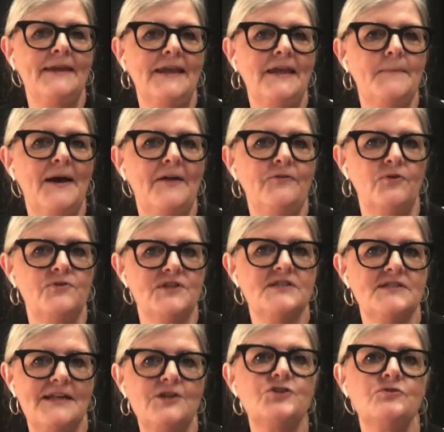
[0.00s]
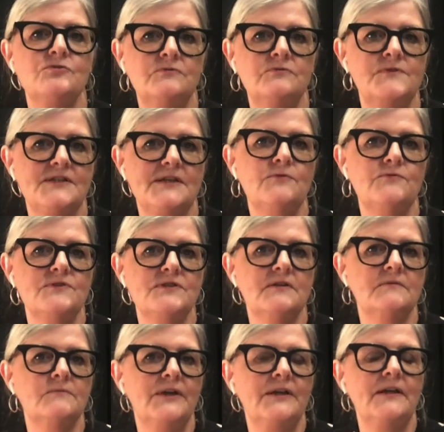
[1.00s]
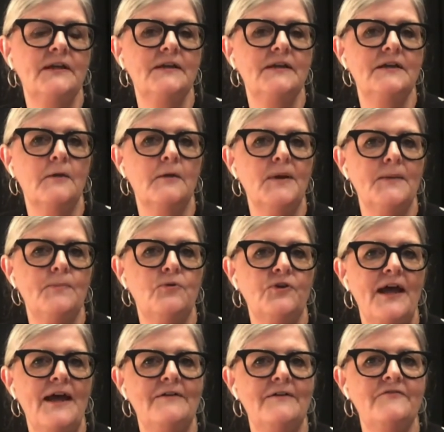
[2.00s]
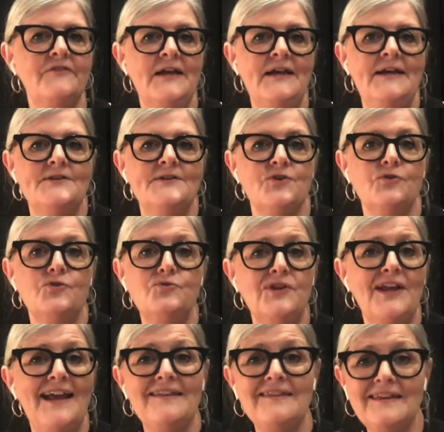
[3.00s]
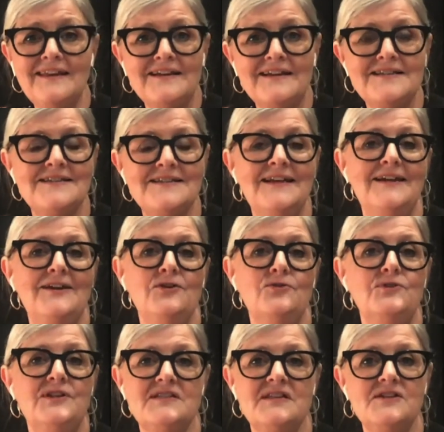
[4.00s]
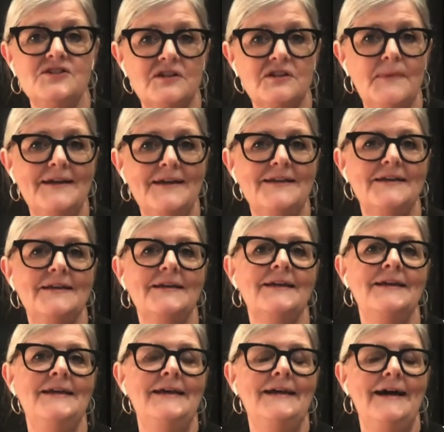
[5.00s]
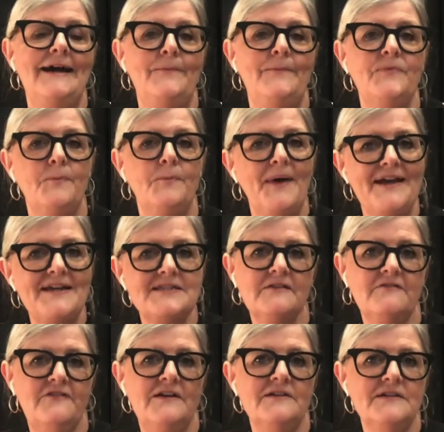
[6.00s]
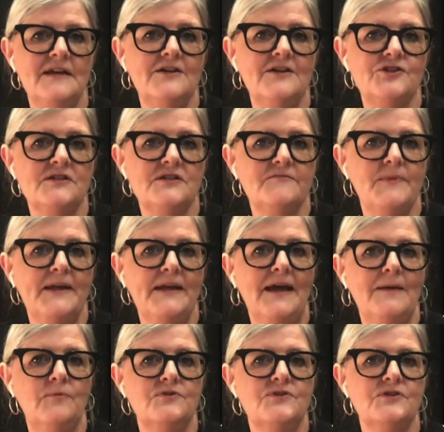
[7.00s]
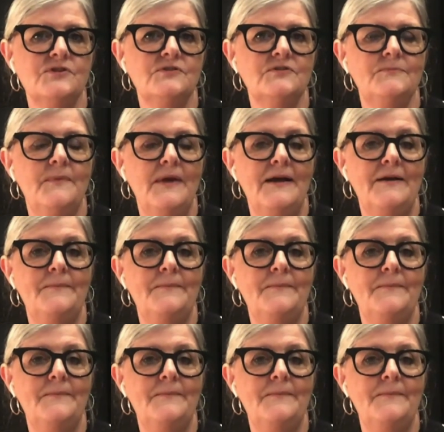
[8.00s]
Thinking about those essential skills that we need young people to have. So good ethics, good decision making, the basic foundations of being able to